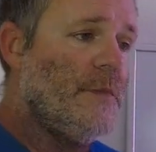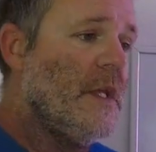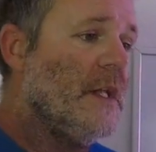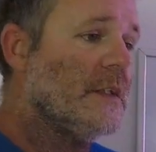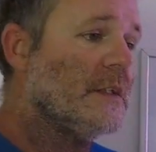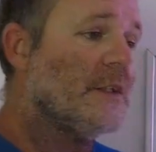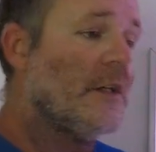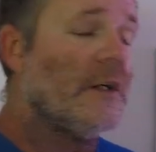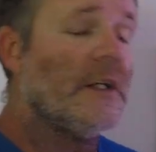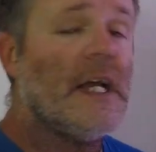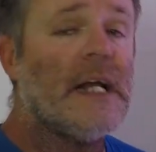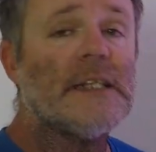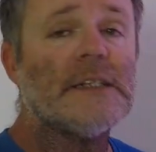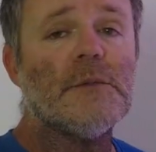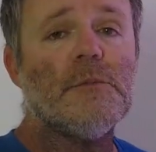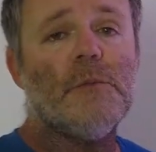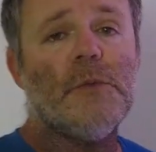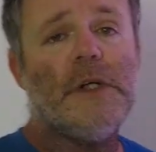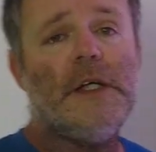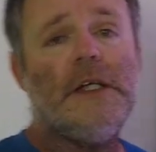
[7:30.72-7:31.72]

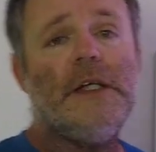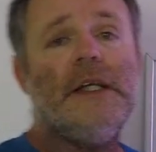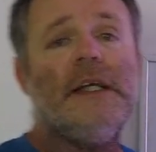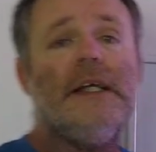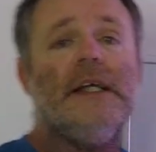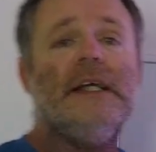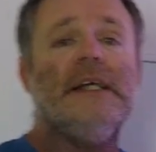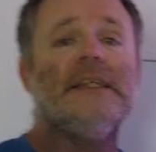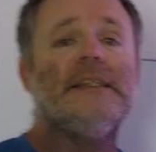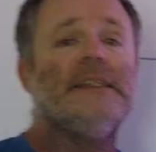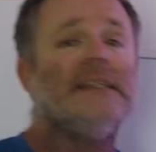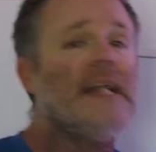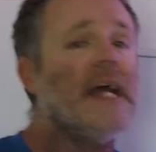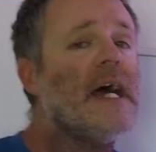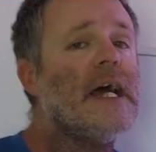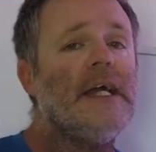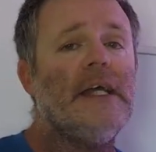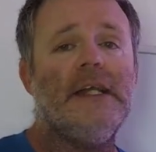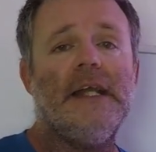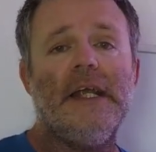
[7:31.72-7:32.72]
Sargassum weed is
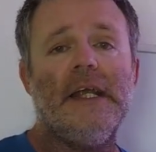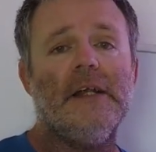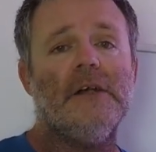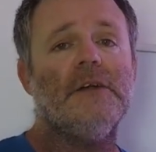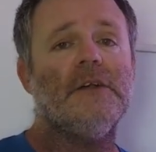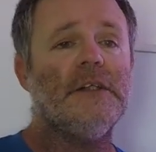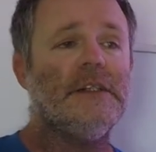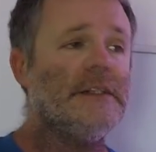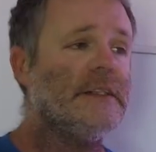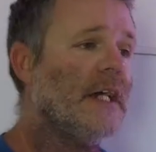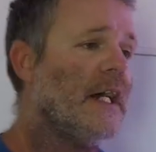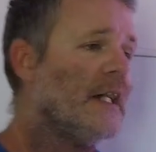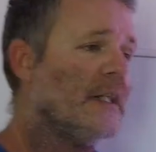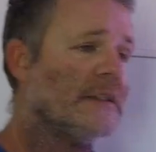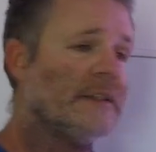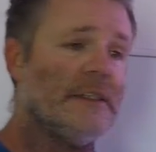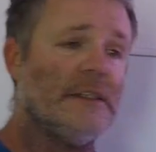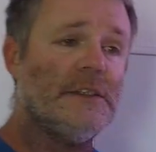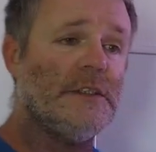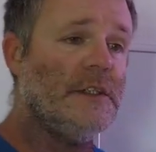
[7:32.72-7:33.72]
not inherently
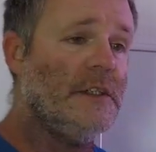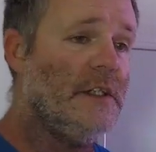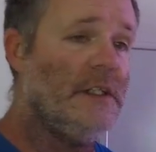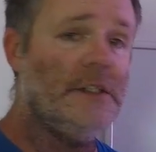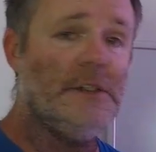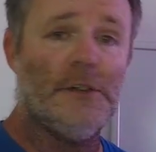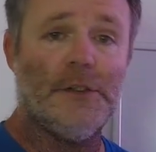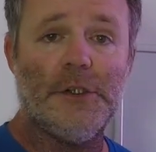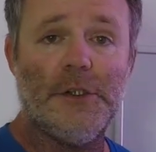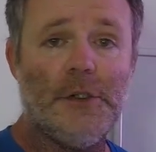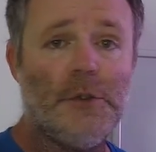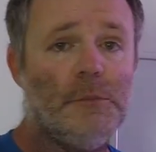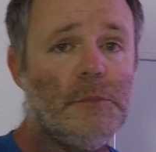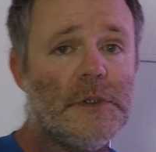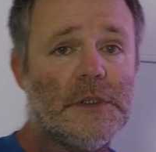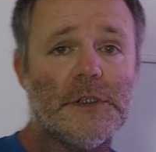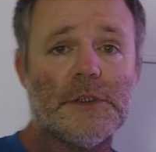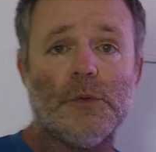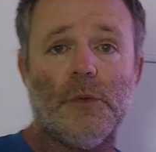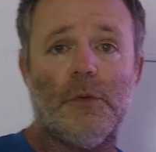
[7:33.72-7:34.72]
toxic to either
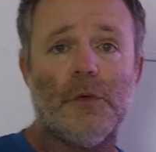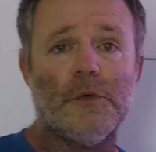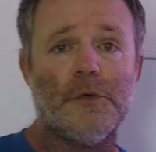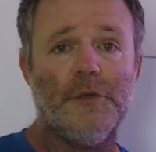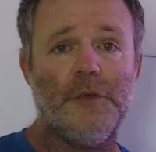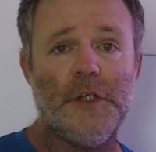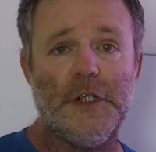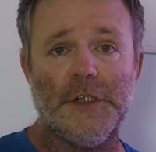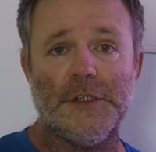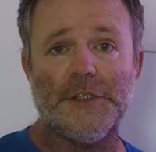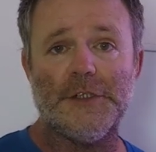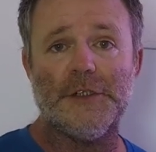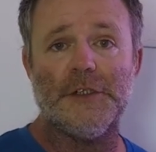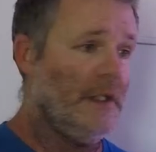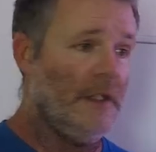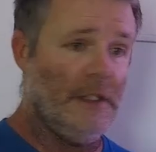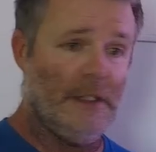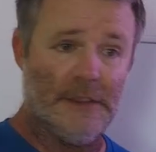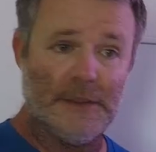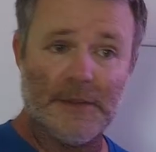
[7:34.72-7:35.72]
humans or fish.
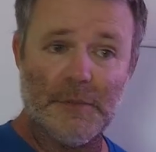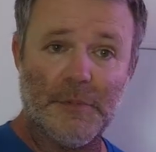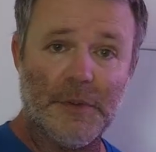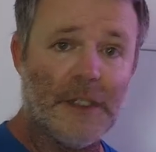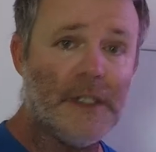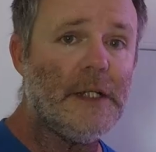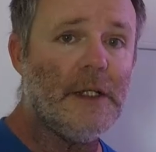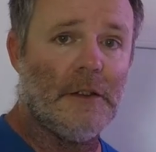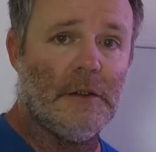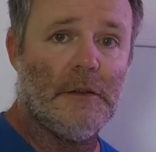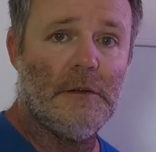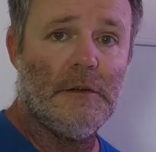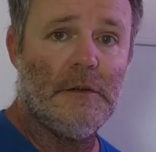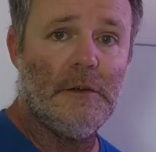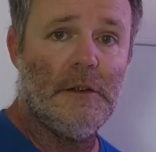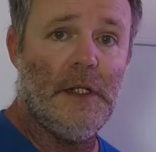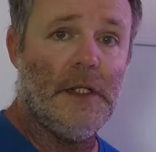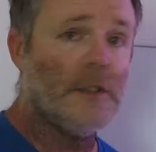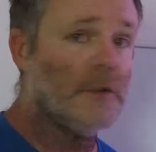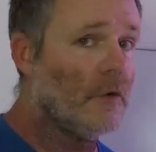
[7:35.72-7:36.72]
It's a plant.
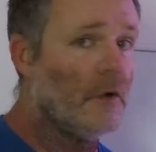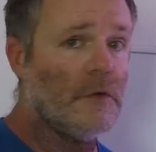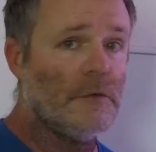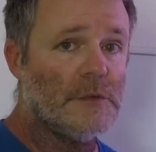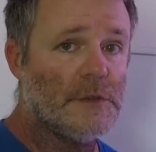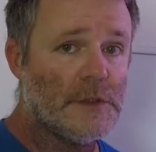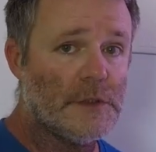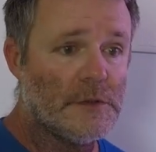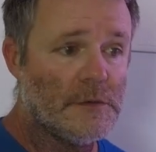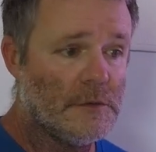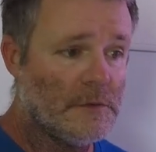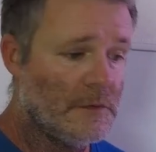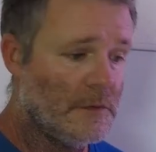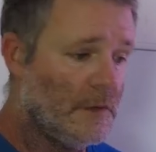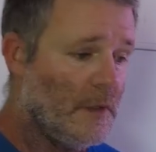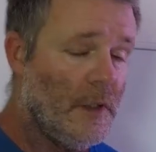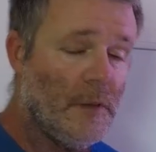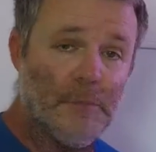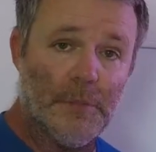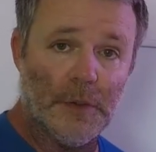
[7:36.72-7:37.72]
It grows.
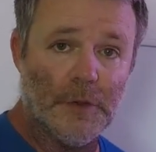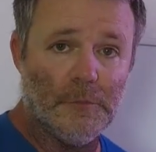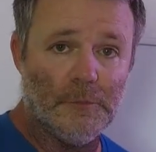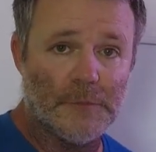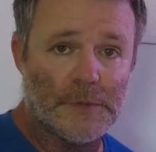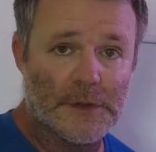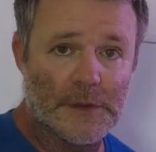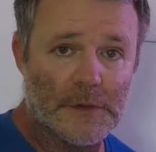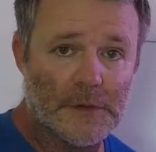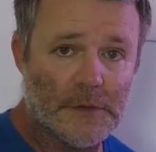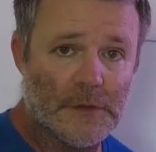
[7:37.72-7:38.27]
It blooms.